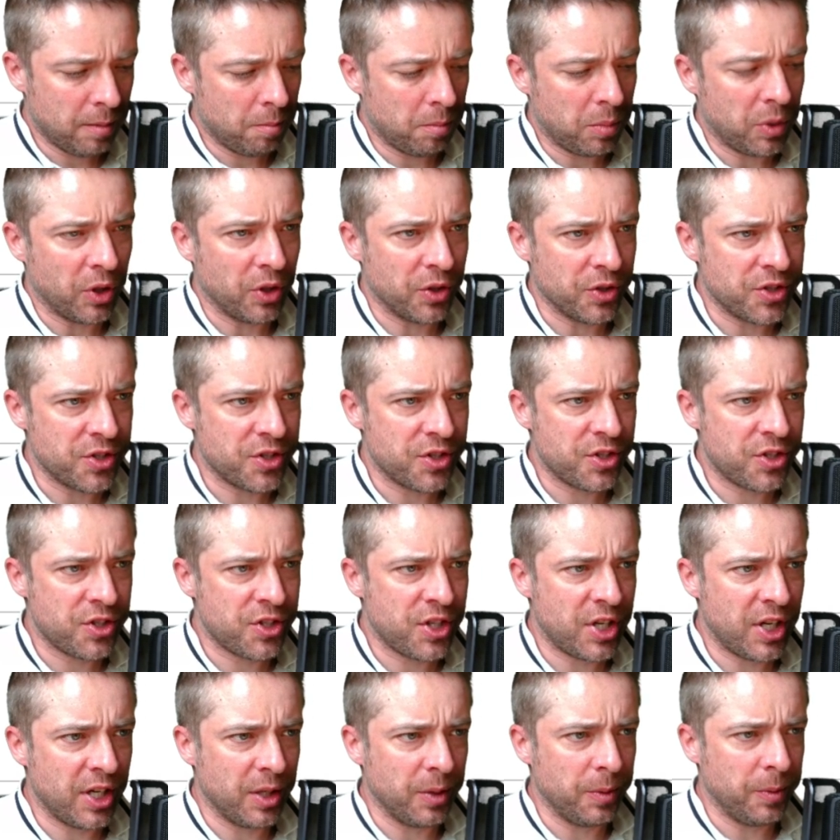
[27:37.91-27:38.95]
plus
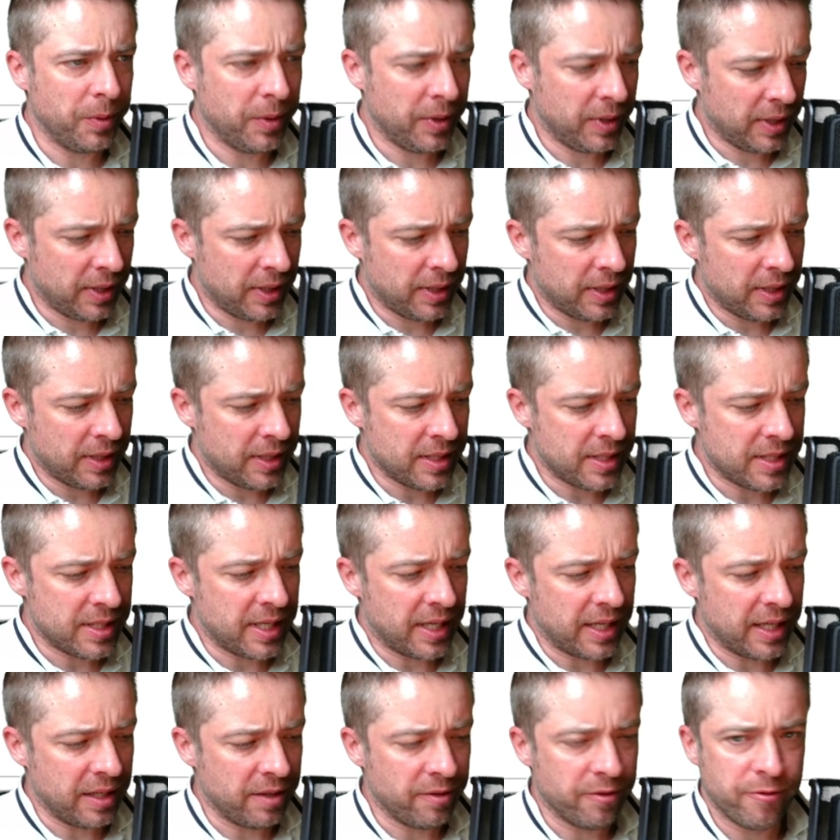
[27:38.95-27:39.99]
2.
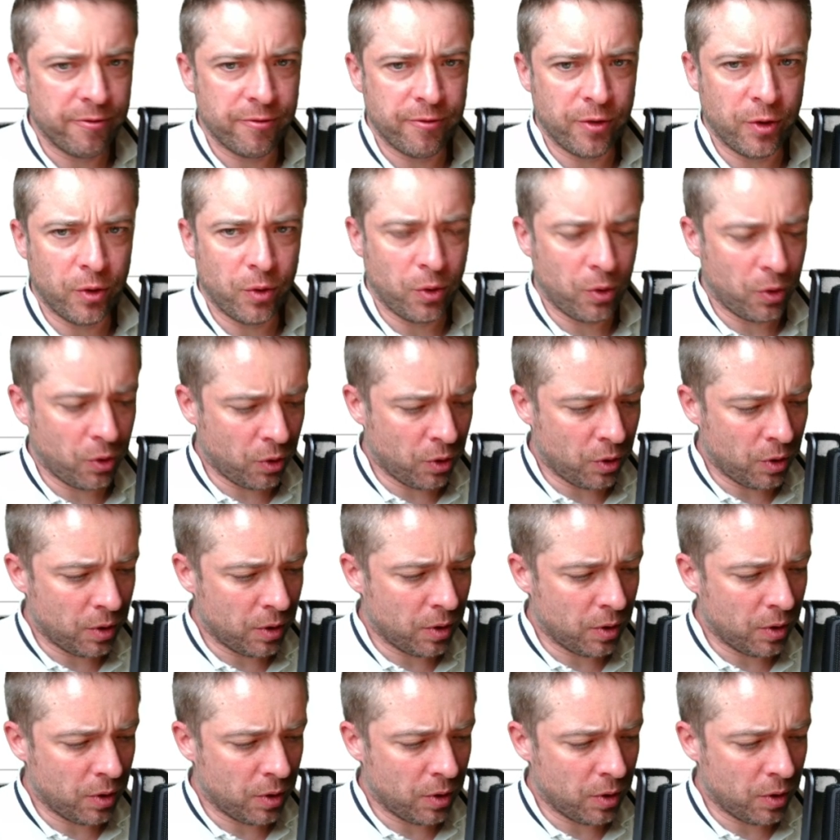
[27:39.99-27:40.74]
Day 4